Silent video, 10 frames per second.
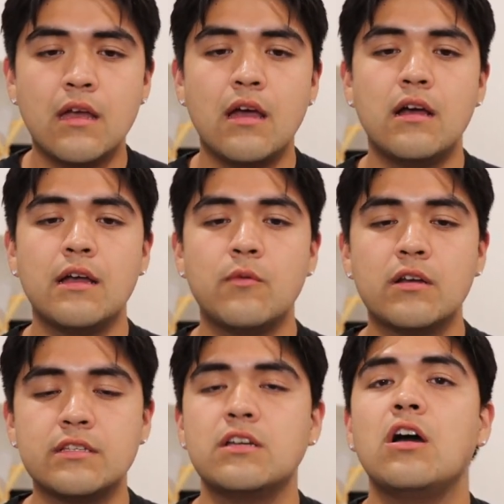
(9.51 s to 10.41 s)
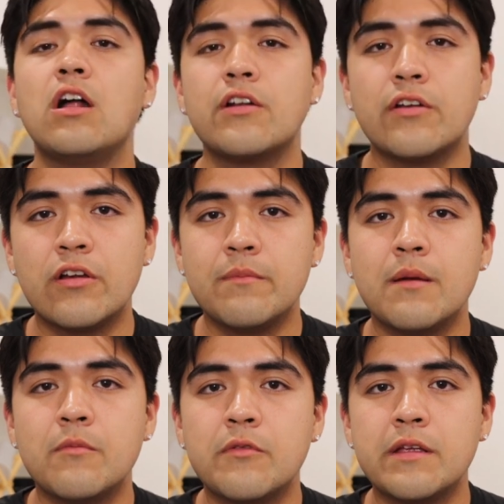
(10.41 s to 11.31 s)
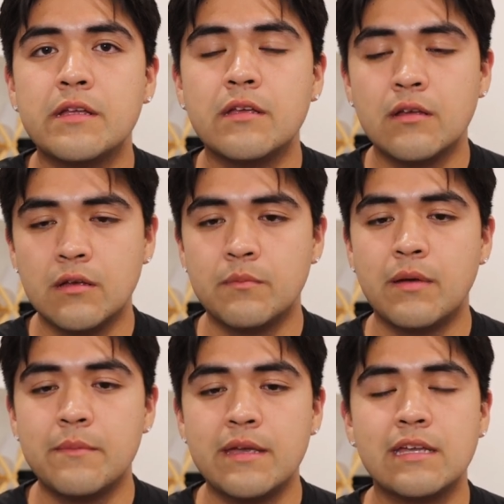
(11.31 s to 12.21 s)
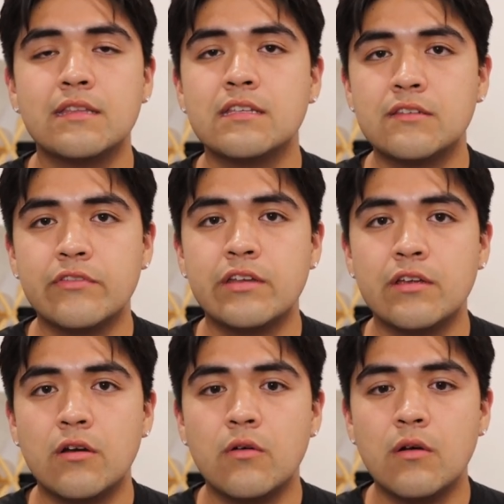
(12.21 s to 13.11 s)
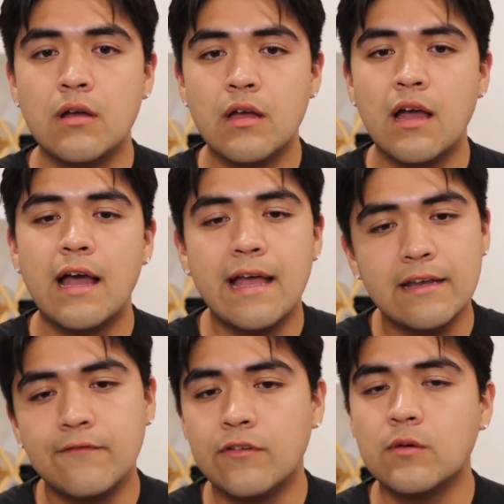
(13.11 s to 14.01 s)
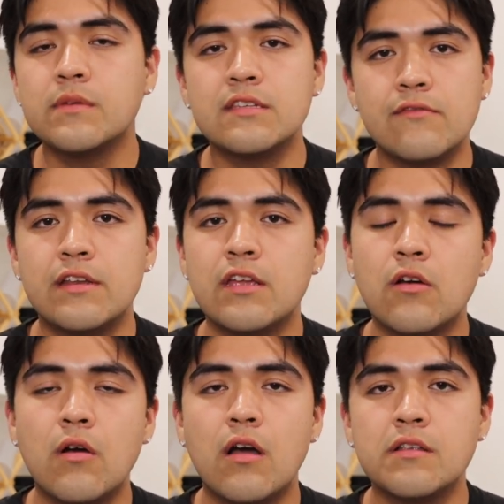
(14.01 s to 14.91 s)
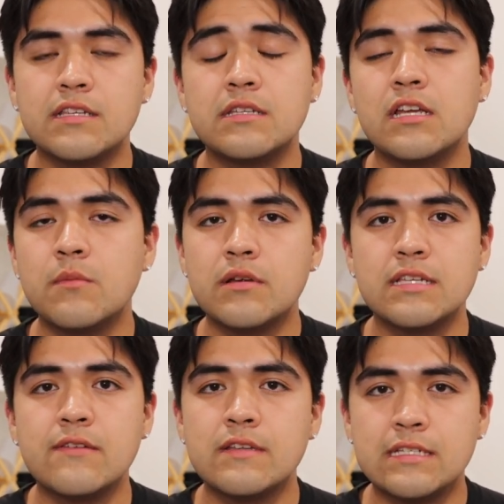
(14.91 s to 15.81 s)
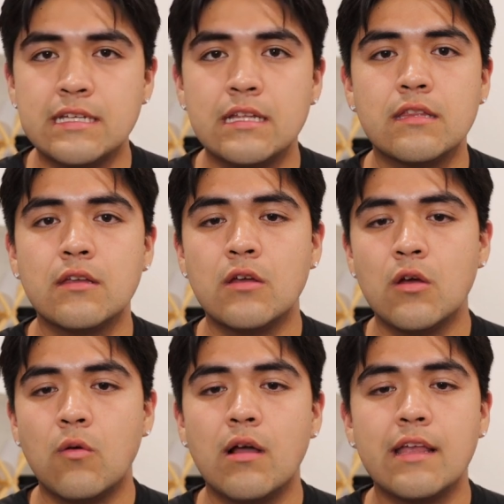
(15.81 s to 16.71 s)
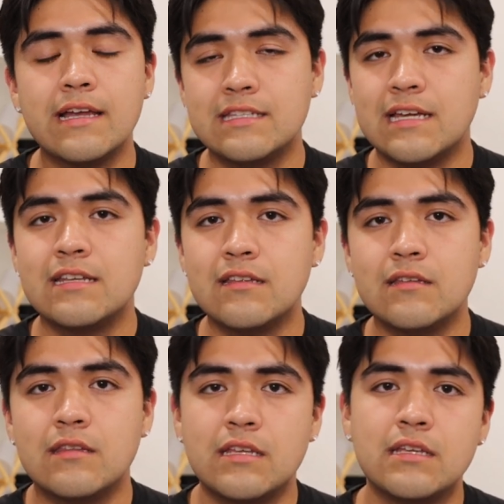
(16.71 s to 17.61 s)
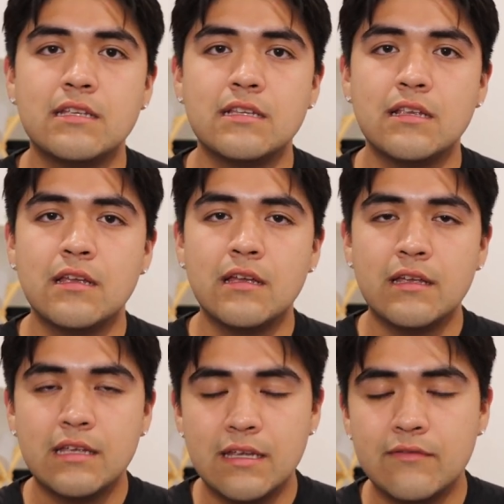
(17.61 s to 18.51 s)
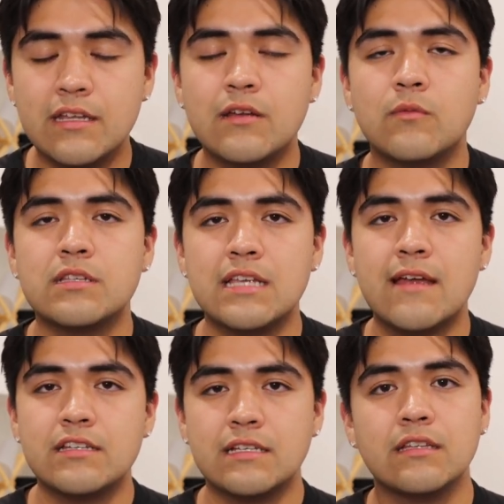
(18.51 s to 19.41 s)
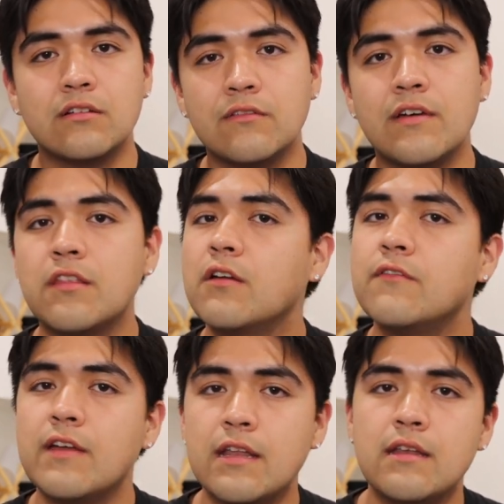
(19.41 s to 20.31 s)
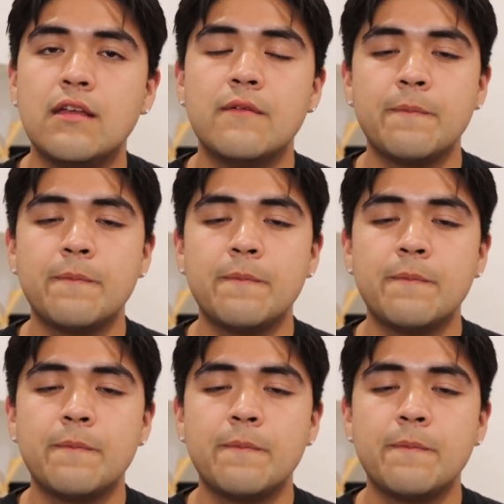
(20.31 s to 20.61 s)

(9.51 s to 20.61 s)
I wanted to honor her memory by making this video. I had filmed this video on September 17th while I attended the Evening with Sacheen Littlefeather event